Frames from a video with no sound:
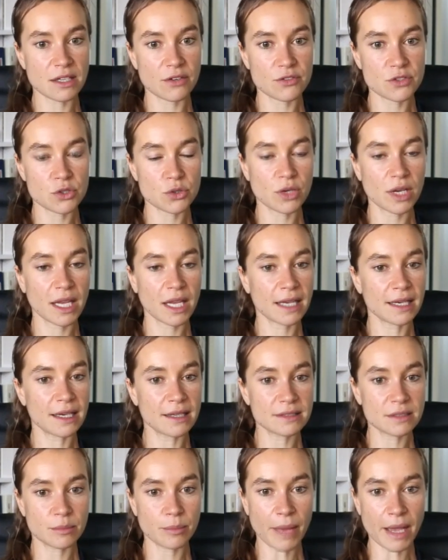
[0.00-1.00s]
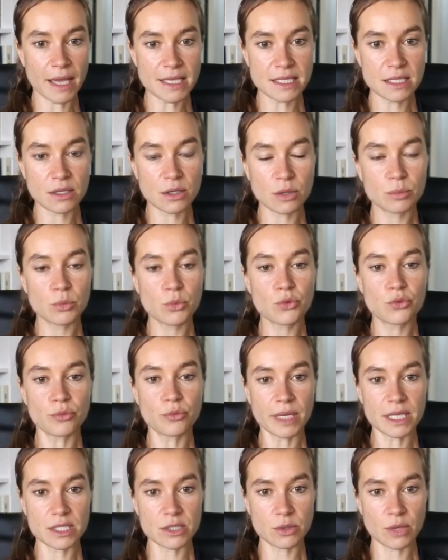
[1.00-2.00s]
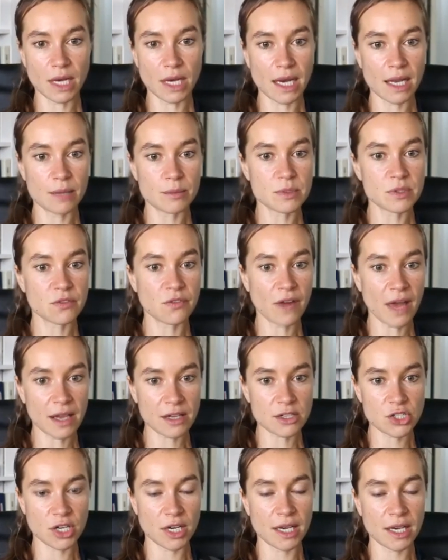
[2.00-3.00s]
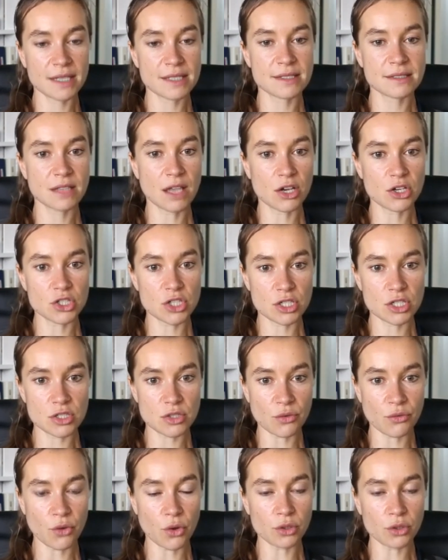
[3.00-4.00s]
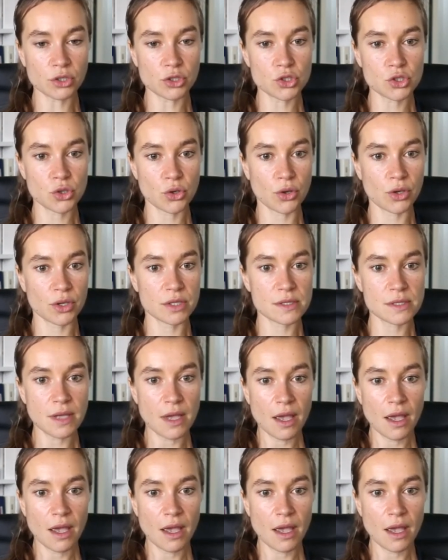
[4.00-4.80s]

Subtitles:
So they get little bicycle movements to the limbs, flexion and extensions of all the joints.